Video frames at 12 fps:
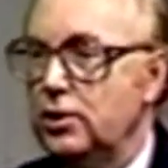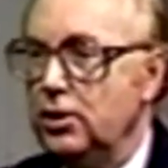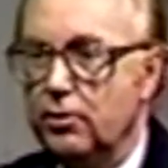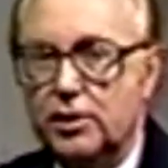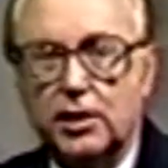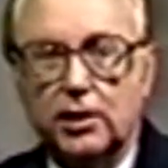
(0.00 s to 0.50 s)
you
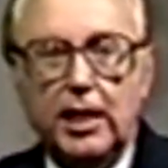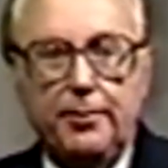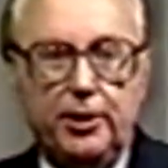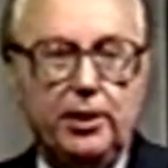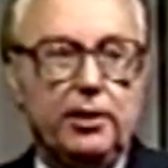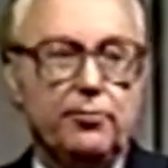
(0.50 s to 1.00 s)
know, it's in
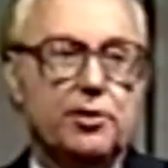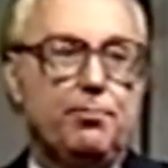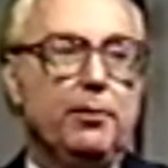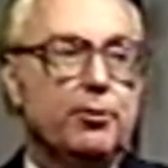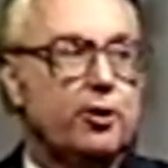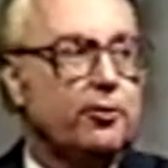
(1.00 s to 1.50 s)
Lebanon, it was
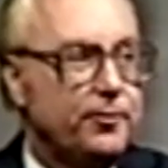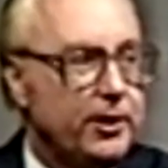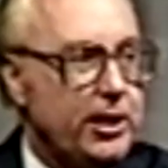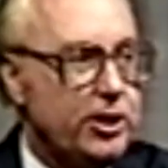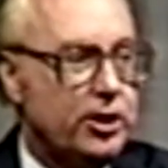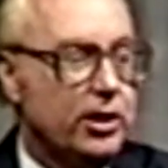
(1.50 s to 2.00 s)
biblical
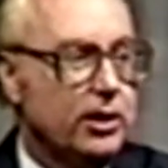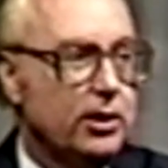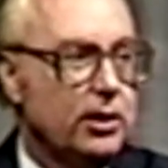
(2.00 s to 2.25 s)
Phoenicia.